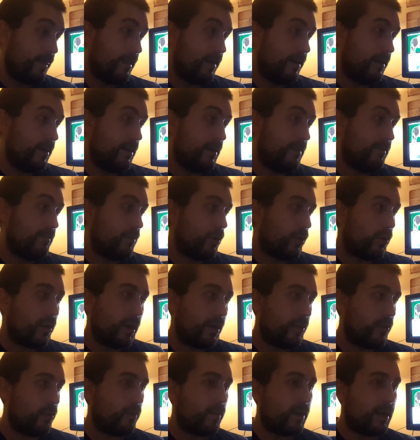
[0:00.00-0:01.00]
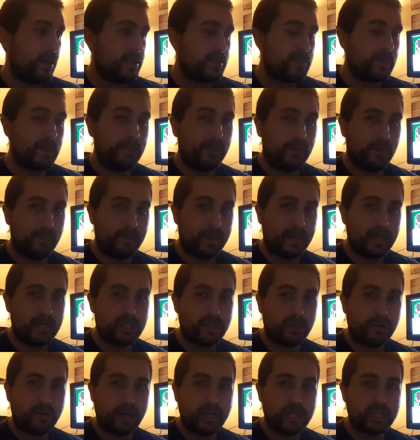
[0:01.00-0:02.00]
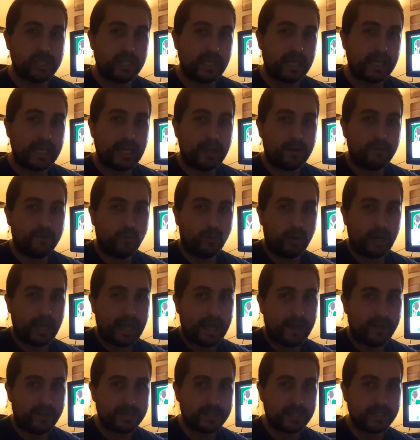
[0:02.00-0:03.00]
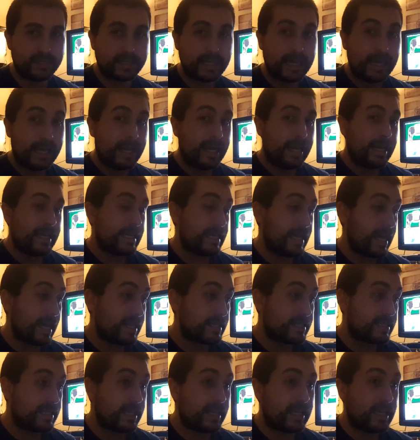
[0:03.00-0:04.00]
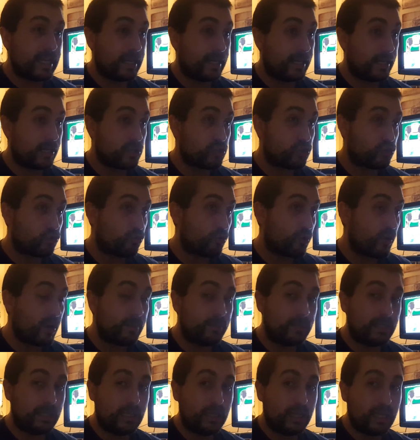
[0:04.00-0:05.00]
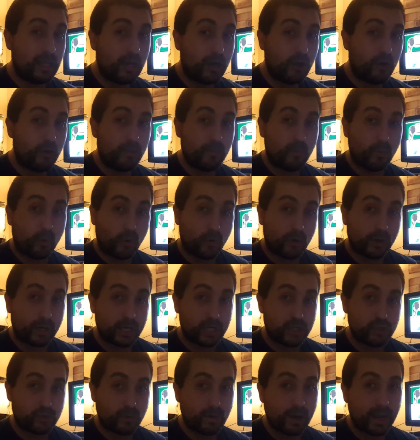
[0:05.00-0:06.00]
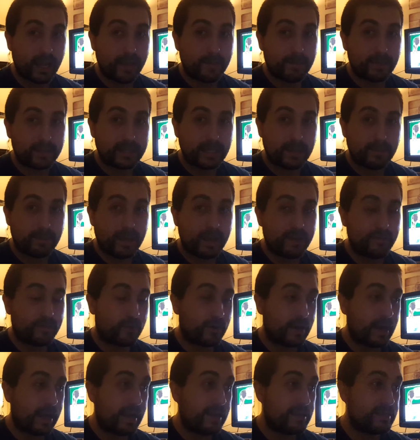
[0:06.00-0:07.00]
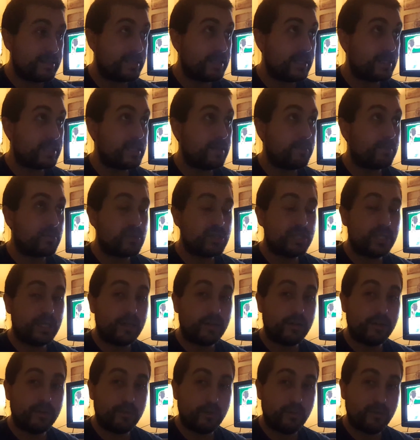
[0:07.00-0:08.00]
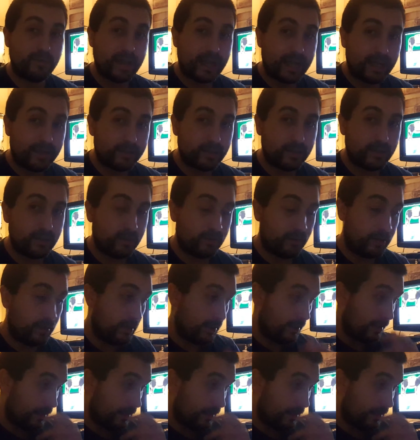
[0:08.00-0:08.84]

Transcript: or otherwise people in my generation, they can't afford houses. Yes, they get an extremely low mortgage rate, but they pay for a house 60% overvalued,